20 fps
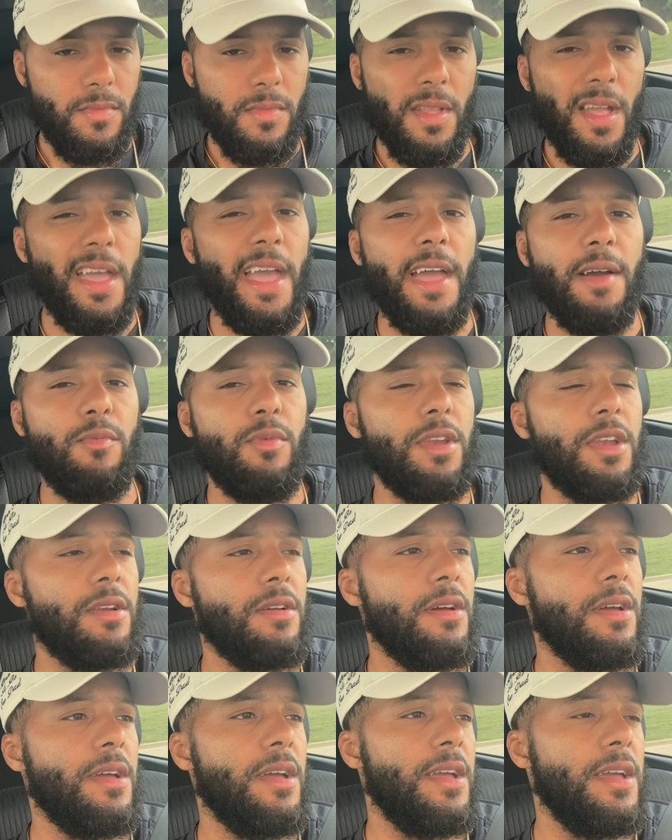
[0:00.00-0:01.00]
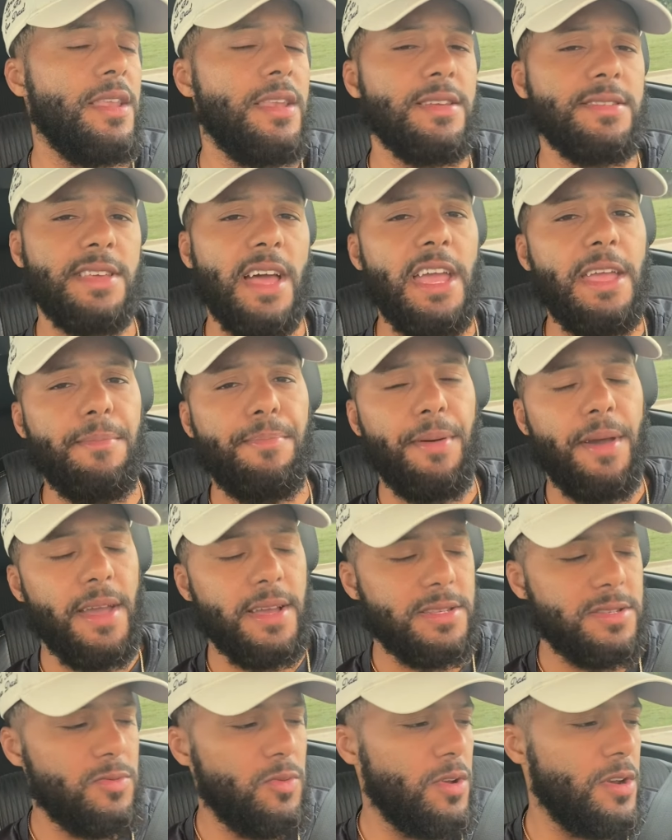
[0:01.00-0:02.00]
Had one of
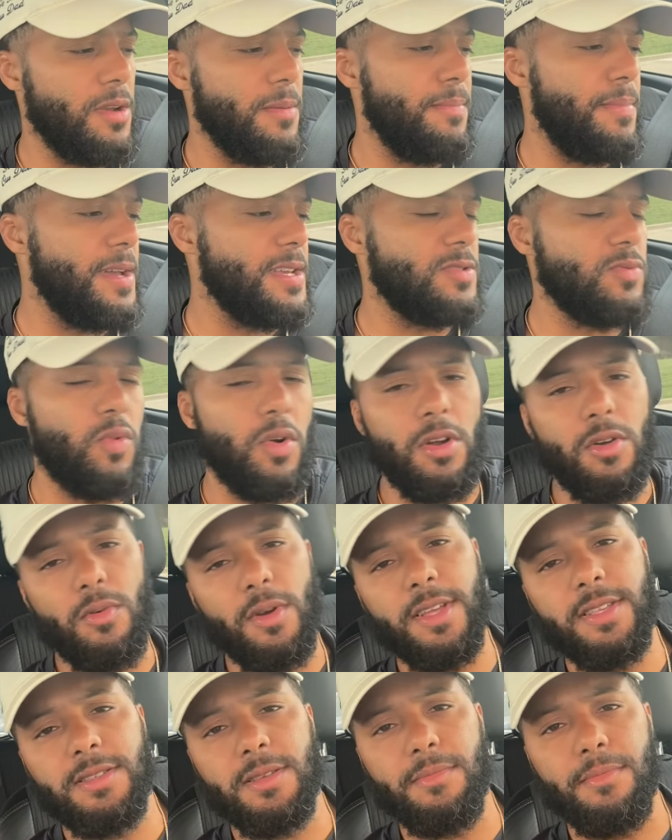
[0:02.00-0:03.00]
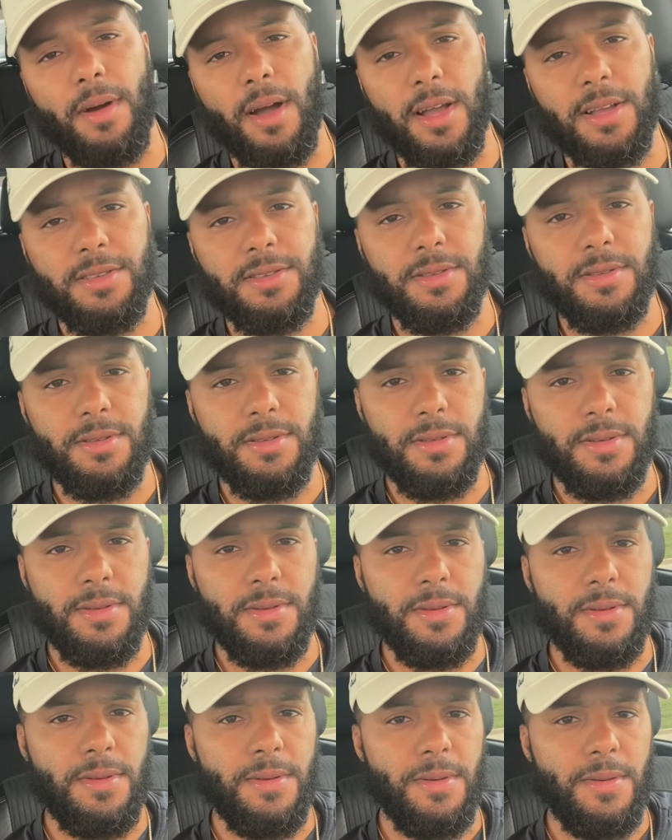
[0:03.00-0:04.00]
the best work rates in boxing.
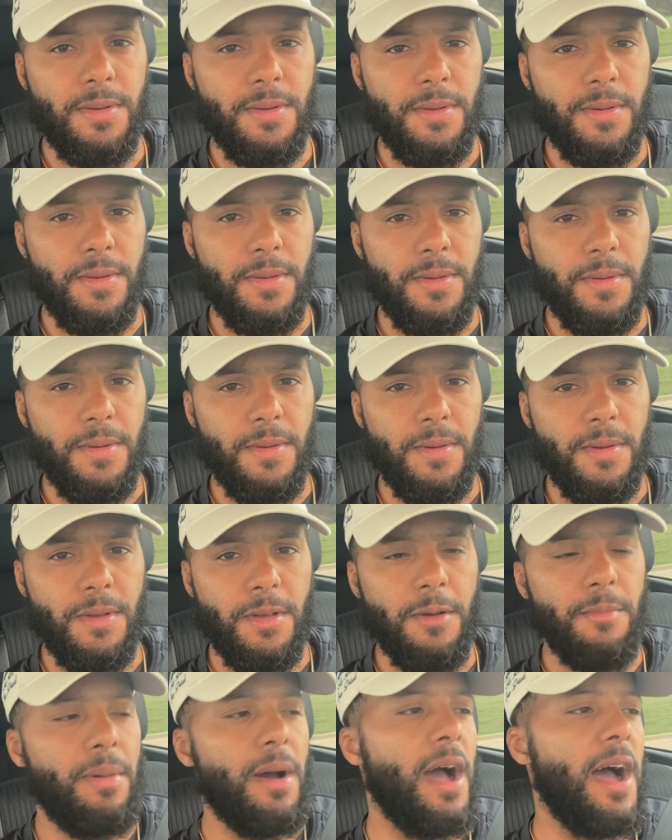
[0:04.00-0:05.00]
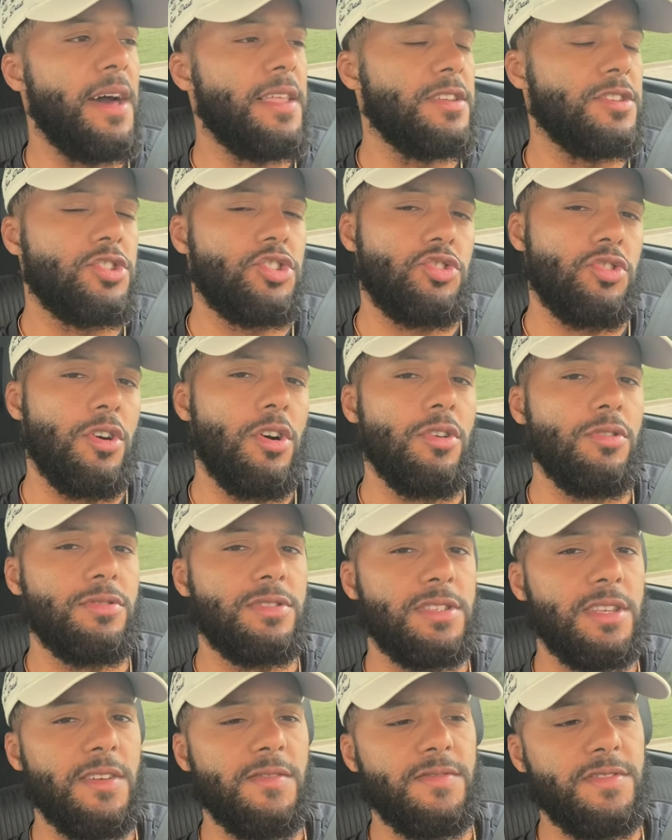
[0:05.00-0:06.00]
Behind a strong,
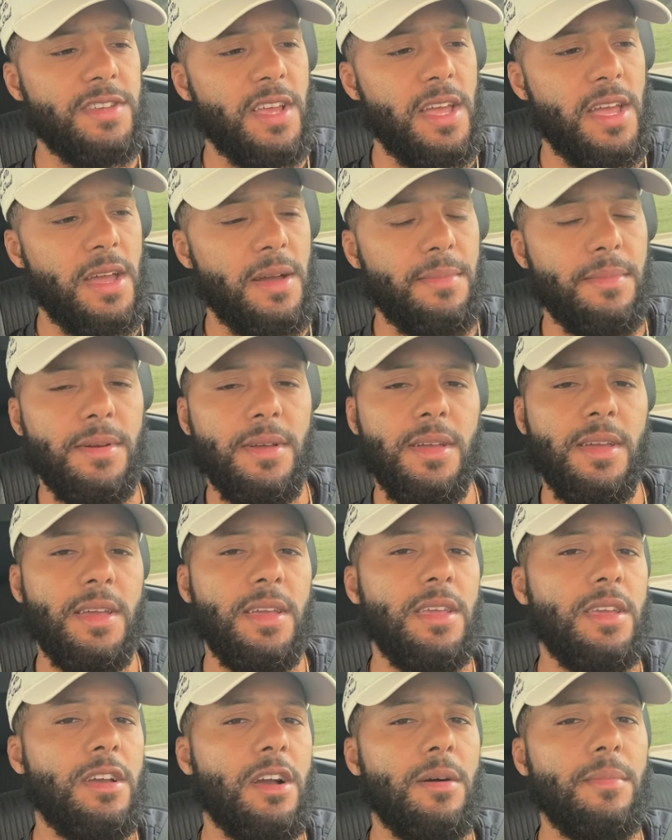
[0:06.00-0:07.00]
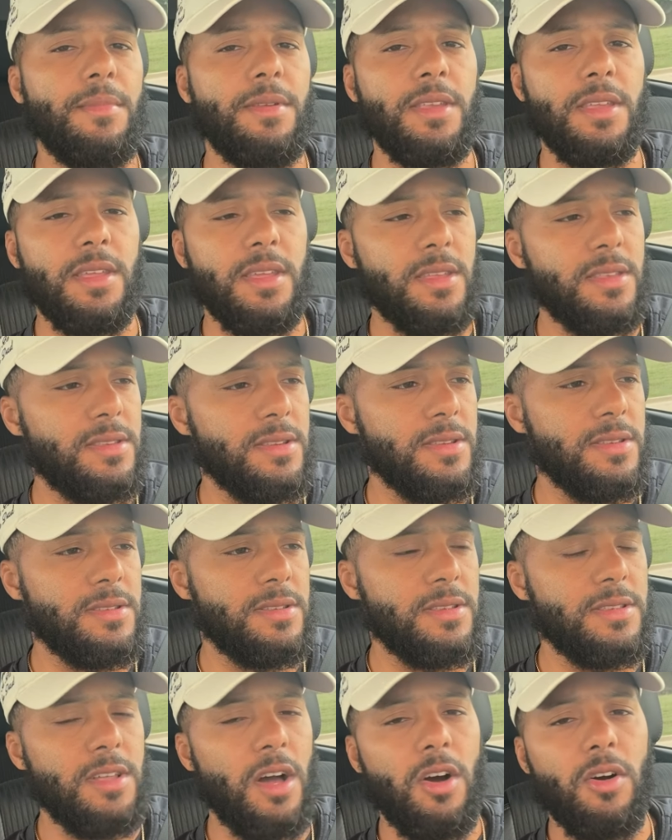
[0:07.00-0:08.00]
stiff jab, and he coming to
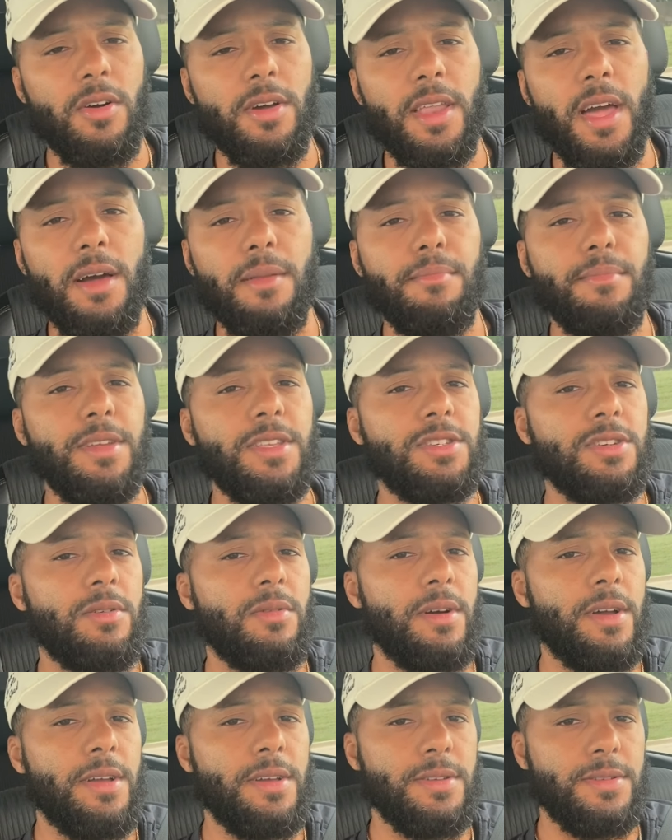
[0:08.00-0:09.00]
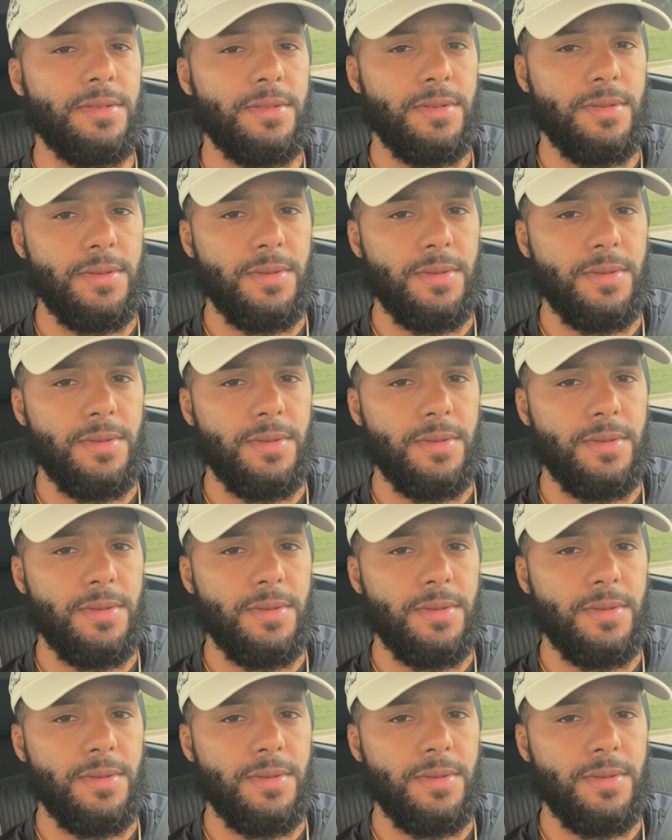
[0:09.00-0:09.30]
dog it out and beat your ass.